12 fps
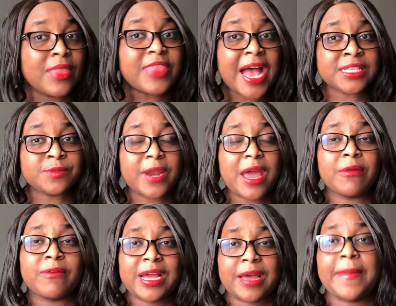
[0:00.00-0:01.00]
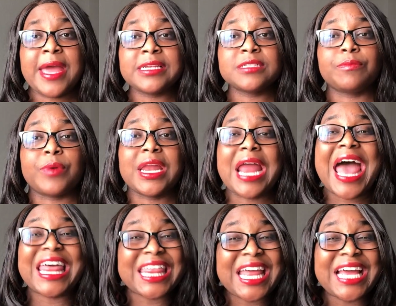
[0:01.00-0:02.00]
that's what I would recommend, but
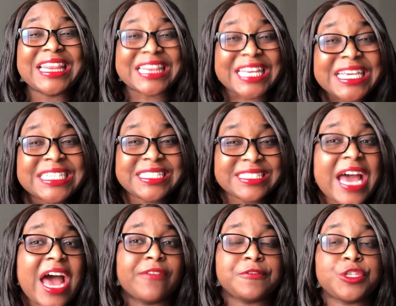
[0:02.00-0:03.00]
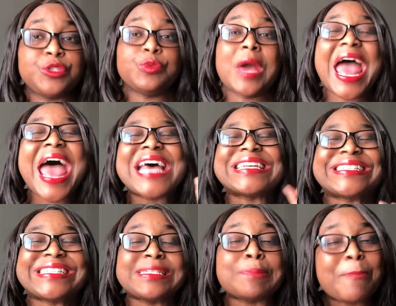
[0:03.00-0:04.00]
at least have two,
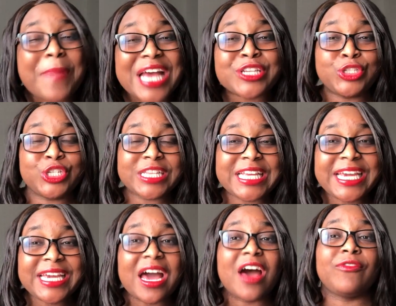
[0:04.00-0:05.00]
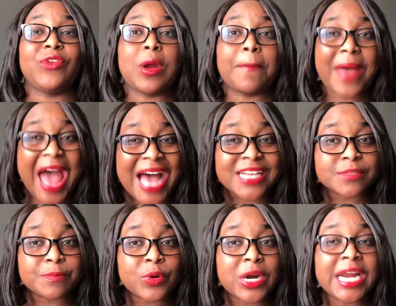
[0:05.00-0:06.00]
especially of your
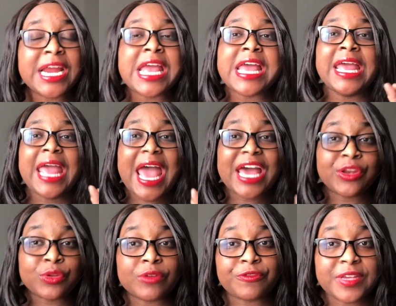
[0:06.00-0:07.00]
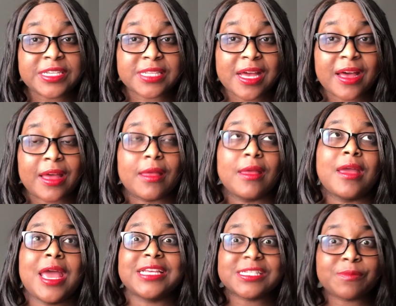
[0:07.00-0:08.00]
passport and your visa,
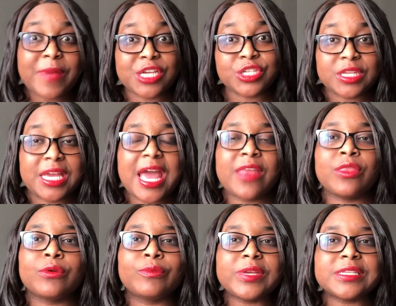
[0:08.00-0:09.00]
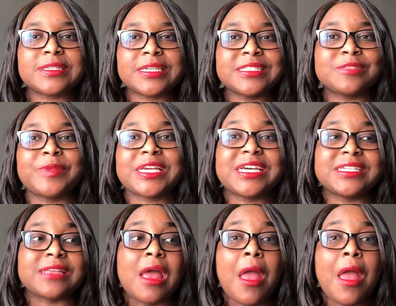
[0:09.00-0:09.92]
especially. And the reason is because